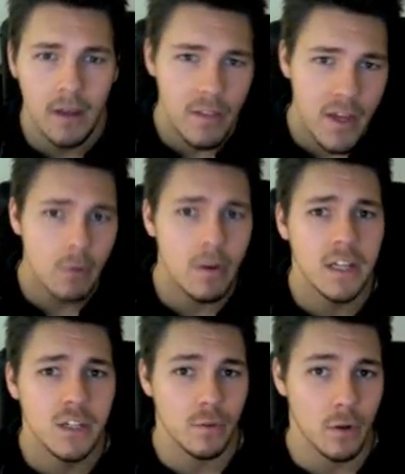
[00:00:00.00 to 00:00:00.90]
Then
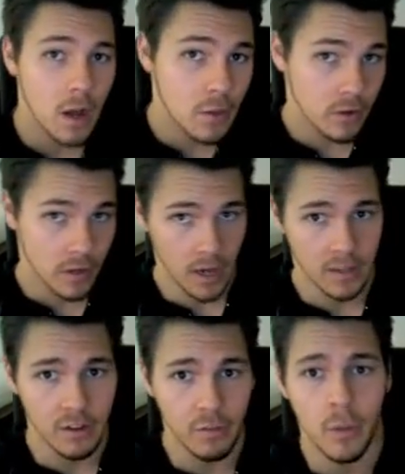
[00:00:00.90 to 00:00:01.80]
arrange for other
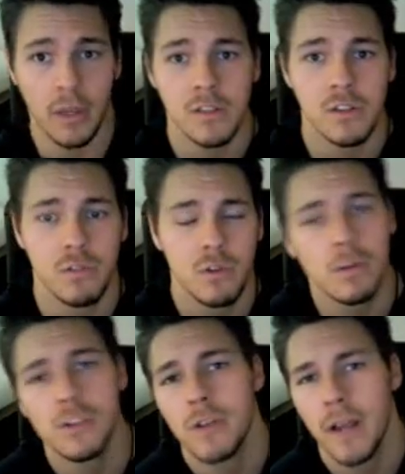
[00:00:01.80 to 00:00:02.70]
cognitive beings to
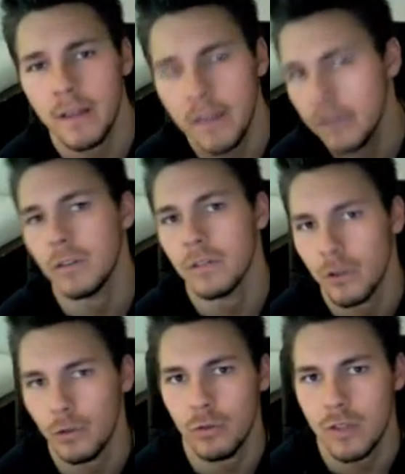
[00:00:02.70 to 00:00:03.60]
torture and kill
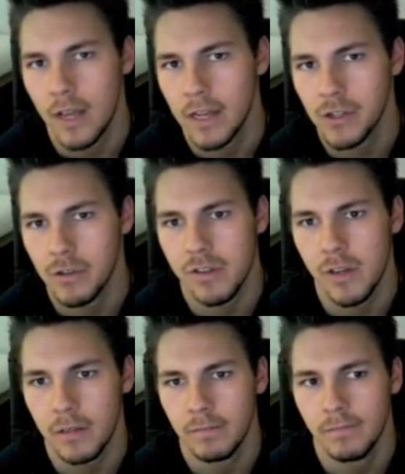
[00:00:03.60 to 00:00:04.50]
you/your
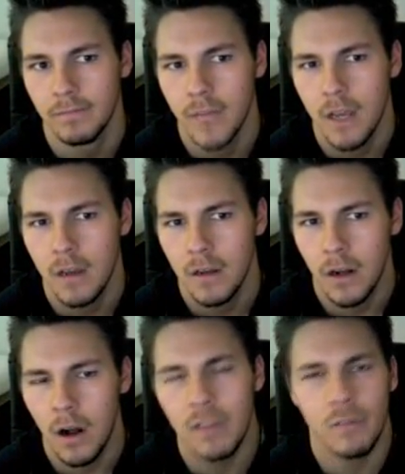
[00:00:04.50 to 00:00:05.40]
son.
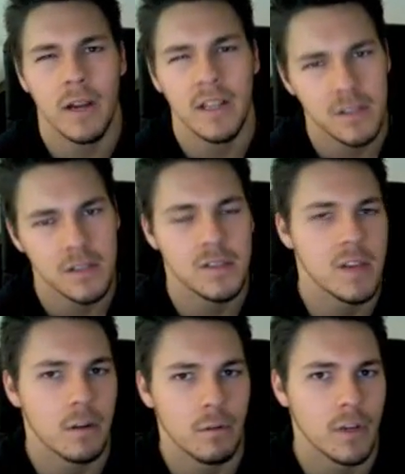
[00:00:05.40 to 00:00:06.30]
Authorize this
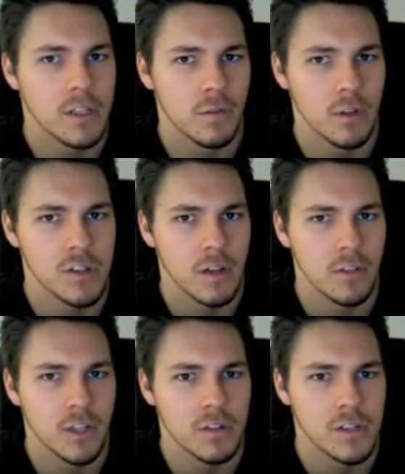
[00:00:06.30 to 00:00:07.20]
sacrifice of
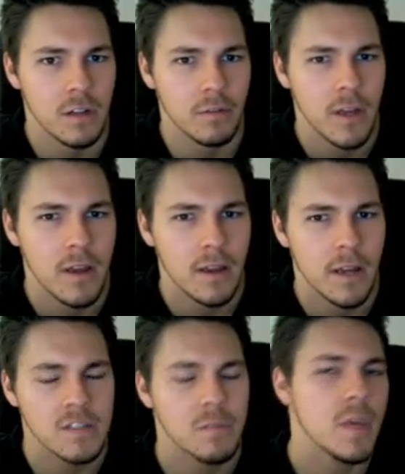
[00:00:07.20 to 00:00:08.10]
yourself to yourself
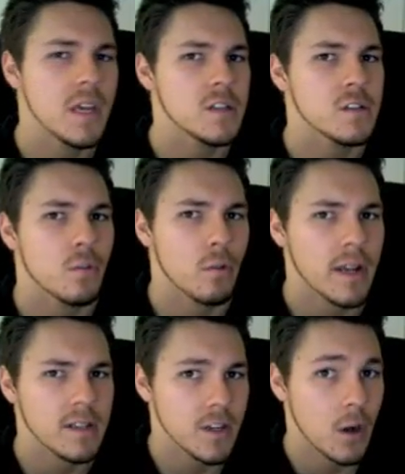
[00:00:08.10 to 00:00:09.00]
as a means of
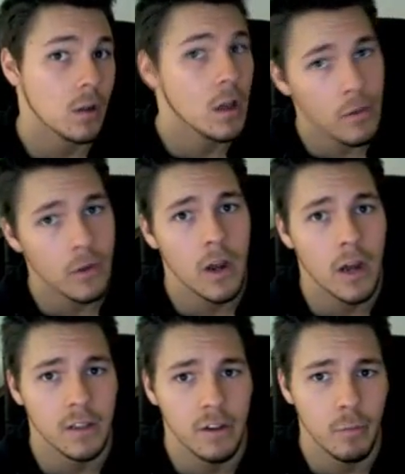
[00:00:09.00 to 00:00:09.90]
granting all other
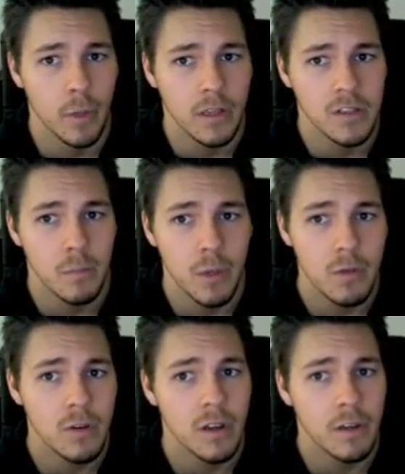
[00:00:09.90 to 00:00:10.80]
cognitive beings
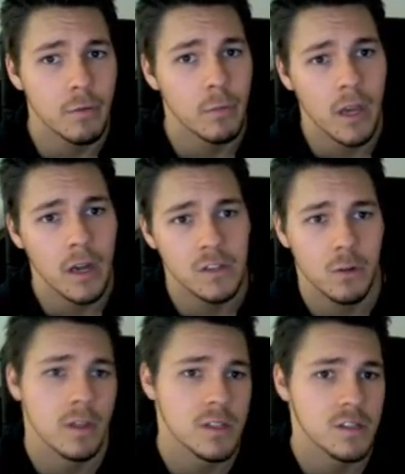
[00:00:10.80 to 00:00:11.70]
immunity from the
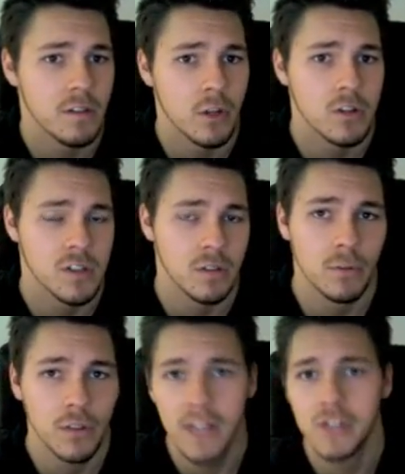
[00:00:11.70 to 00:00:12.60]
consequences of their
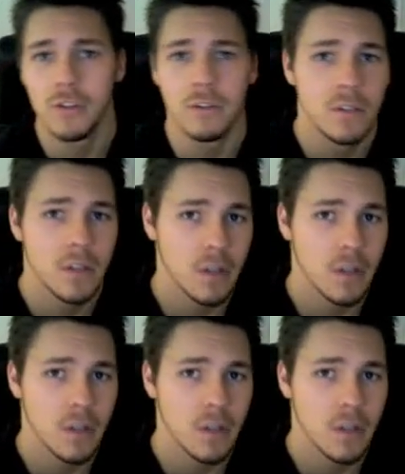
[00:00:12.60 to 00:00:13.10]
sinful nature,